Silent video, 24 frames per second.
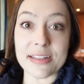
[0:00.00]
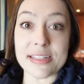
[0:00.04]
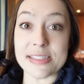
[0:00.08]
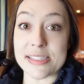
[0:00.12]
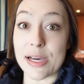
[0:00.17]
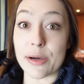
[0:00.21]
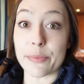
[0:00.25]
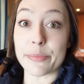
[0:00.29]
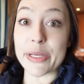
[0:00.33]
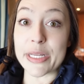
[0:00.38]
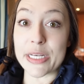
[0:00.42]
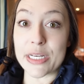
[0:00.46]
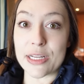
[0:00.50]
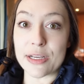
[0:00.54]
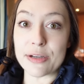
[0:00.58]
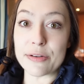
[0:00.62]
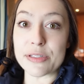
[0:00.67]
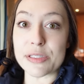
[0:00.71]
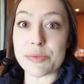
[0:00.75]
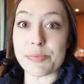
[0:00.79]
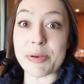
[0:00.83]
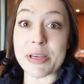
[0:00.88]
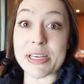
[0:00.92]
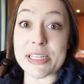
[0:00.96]
That's how we knew
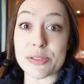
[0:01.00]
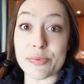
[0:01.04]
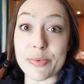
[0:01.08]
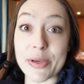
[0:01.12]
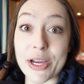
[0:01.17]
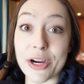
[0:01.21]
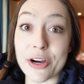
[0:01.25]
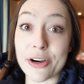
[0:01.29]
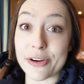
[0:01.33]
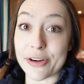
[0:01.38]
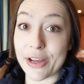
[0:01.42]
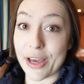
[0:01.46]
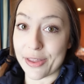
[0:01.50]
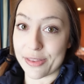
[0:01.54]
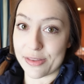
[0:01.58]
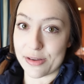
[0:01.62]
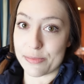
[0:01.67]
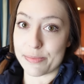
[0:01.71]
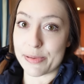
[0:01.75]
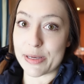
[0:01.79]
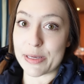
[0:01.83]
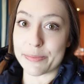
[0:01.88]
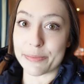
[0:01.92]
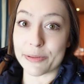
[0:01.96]
is because we heard
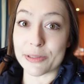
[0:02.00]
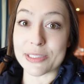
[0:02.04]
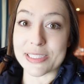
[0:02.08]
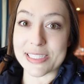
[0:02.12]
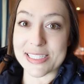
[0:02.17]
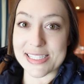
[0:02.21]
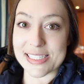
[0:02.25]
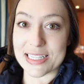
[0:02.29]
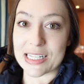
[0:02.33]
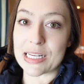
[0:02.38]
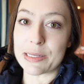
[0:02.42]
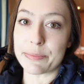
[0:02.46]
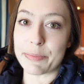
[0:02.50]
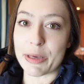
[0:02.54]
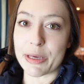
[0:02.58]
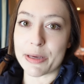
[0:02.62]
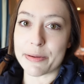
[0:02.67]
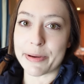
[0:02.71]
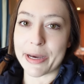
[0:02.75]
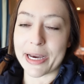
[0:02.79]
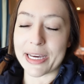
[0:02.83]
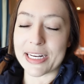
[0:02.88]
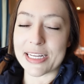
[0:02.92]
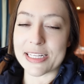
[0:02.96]
other people exclaiming
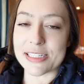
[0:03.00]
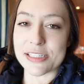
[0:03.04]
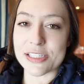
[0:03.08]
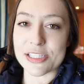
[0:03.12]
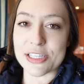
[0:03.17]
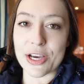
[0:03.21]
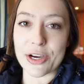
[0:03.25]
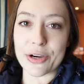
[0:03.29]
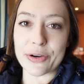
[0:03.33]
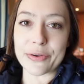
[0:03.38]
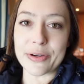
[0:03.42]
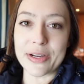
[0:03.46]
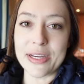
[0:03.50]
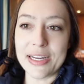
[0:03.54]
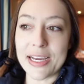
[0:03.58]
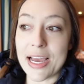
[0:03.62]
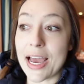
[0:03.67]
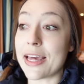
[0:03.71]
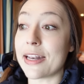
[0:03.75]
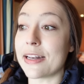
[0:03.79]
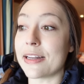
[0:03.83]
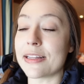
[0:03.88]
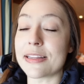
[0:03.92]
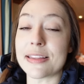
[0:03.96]
about it. So,
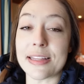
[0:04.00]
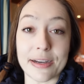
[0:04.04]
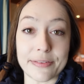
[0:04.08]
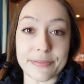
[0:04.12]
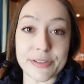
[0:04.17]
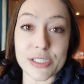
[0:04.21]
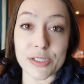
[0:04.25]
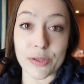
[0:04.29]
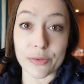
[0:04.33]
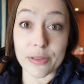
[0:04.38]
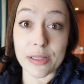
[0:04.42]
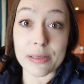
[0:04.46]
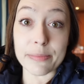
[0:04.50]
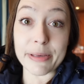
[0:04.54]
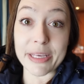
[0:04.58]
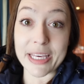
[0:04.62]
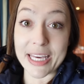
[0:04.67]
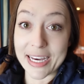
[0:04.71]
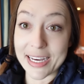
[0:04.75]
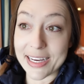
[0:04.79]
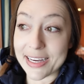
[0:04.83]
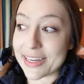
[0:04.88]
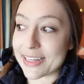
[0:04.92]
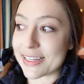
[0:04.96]
and that was only
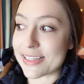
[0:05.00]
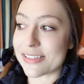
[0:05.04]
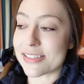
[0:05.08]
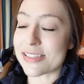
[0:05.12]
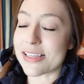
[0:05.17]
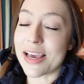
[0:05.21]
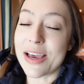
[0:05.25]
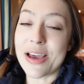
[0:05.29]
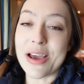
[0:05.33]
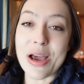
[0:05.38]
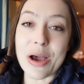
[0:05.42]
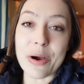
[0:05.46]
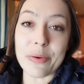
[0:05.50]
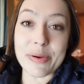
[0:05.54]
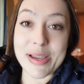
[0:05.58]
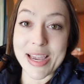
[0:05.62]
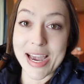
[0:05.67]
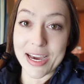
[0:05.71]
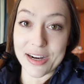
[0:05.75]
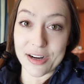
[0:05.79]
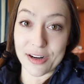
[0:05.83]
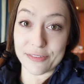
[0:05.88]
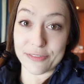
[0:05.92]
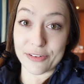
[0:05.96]
because we
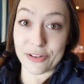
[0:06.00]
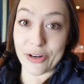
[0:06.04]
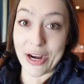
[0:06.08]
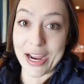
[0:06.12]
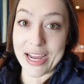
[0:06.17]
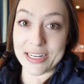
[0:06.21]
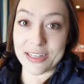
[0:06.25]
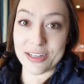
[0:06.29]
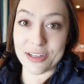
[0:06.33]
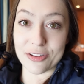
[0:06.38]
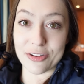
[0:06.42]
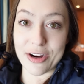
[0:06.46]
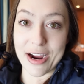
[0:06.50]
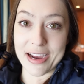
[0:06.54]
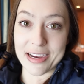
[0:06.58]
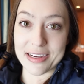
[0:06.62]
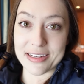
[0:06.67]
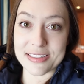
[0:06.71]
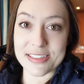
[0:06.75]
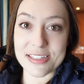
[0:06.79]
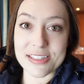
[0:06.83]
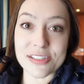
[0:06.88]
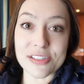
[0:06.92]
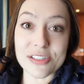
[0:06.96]
had our veranda
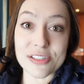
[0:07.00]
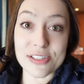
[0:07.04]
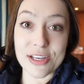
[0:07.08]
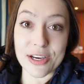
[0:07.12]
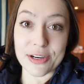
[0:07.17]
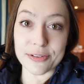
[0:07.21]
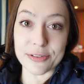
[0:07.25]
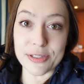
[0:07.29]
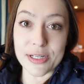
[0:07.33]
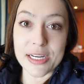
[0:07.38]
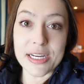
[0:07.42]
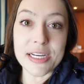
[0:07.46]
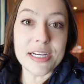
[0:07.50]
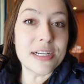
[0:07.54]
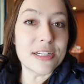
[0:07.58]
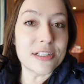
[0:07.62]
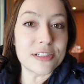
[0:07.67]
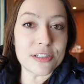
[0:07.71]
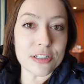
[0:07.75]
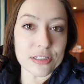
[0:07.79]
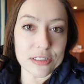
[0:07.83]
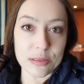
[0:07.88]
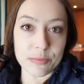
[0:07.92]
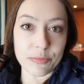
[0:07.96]
cracked. So
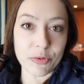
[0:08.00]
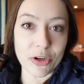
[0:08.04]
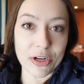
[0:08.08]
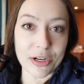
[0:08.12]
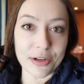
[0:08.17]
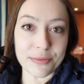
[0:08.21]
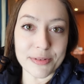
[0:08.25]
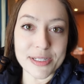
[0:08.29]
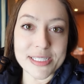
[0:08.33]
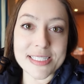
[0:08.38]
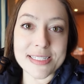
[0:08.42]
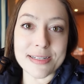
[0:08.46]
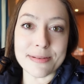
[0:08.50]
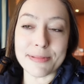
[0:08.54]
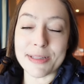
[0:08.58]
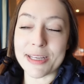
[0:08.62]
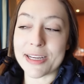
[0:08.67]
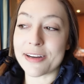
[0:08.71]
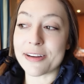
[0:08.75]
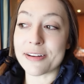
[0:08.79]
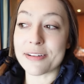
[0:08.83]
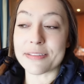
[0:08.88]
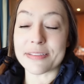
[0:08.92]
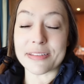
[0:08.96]
just some wonder wisdom
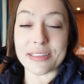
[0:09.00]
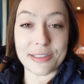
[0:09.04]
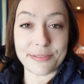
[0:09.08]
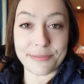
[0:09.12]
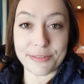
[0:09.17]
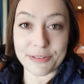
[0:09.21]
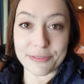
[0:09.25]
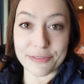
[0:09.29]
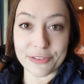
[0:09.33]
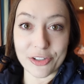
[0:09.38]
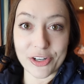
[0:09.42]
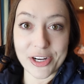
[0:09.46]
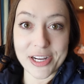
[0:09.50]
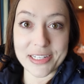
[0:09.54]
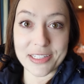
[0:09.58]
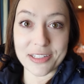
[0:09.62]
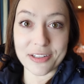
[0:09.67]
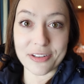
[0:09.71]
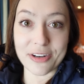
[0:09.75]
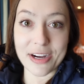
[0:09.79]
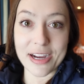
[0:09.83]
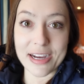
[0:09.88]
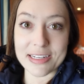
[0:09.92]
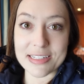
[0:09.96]
there. Leave your veranda
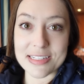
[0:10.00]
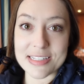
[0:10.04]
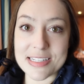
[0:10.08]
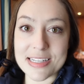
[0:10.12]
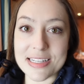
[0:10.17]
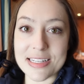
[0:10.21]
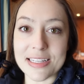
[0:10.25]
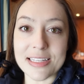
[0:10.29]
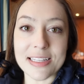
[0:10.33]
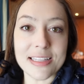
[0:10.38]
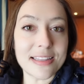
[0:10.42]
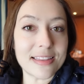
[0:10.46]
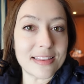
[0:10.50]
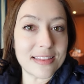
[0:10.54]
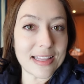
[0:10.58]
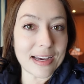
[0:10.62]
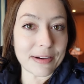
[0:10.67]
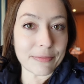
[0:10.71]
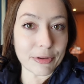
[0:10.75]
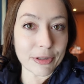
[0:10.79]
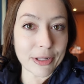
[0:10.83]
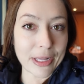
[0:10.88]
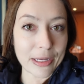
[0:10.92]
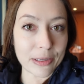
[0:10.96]
cracked.
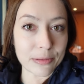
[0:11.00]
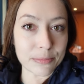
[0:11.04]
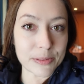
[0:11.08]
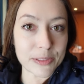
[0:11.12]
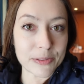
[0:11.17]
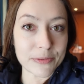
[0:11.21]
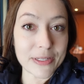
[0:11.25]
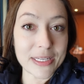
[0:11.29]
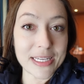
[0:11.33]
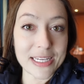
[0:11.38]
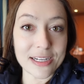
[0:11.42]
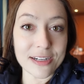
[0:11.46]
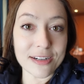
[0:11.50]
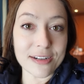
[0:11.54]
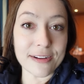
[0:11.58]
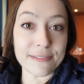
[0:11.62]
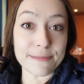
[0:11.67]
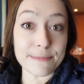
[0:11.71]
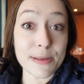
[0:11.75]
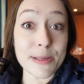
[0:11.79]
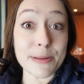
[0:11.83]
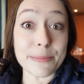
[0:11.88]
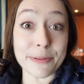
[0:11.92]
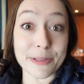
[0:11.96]
That will help you hear
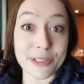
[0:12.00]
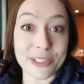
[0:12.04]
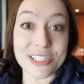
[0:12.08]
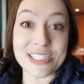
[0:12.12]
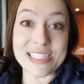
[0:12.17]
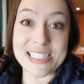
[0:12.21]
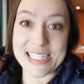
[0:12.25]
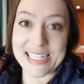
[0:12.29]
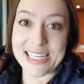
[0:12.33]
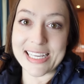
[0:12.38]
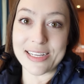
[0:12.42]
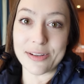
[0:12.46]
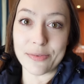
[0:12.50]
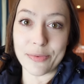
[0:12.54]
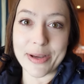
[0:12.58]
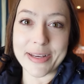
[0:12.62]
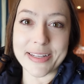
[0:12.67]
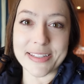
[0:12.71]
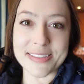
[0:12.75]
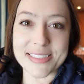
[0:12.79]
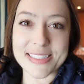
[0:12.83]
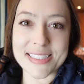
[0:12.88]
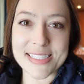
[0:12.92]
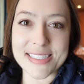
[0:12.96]
if people are seeing
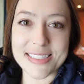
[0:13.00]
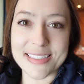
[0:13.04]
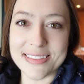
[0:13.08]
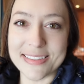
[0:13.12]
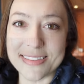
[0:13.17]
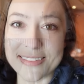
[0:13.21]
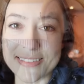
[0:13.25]
whales.